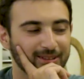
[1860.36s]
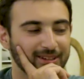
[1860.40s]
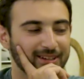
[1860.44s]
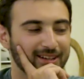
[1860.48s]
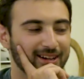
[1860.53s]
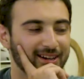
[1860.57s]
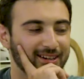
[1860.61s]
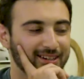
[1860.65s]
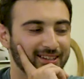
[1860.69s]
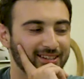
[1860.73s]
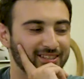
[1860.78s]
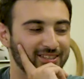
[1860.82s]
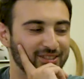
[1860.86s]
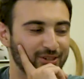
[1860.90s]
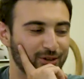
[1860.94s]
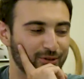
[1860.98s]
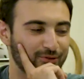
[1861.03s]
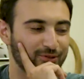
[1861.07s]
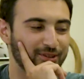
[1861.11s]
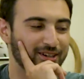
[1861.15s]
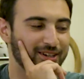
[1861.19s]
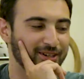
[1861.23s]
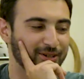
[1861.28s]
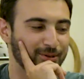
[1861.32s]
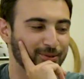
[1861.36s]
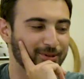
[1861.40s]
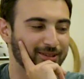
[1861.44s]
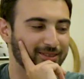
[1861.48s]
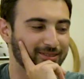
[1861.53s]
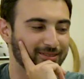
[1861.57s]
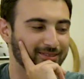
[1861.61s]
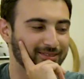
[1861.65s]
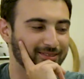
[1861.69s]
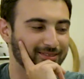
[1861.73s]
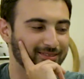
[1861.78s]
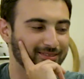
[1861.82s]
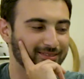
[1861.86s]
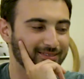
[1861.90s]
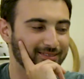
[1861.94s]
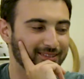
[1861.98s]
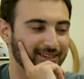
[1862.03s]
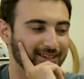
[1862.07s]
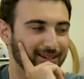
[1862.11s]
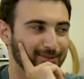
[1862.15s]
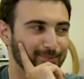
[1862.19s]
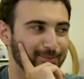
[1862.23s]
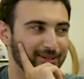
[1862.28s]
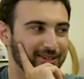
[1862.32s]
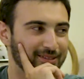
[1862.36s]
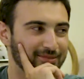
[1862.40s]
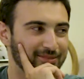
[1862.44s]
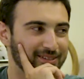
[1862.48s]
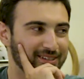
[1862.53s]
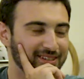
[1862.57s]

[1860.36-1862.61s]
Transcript: I feel like honey is an overkill with like being